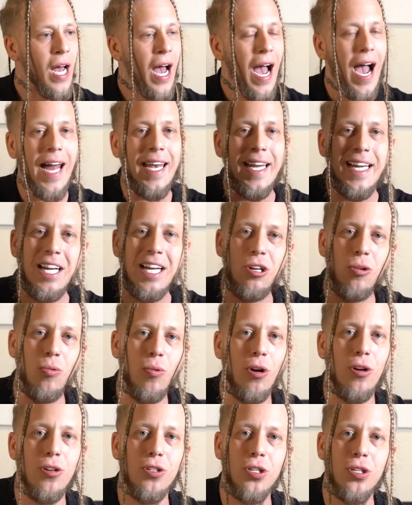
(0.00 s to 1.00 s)
I didn't get to
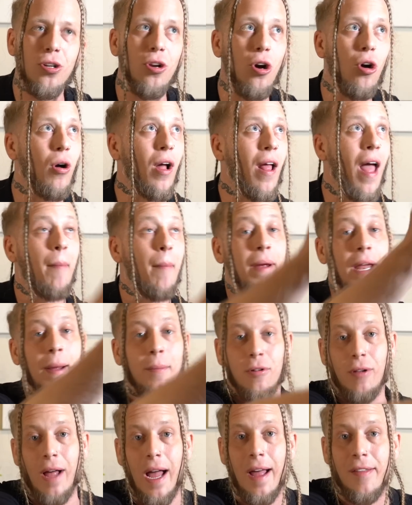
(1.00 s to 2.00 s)
rehearse at all. I mean, I'm
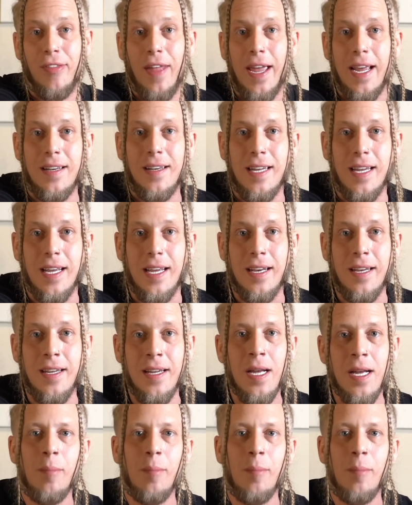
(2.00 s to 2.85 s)
glad they did,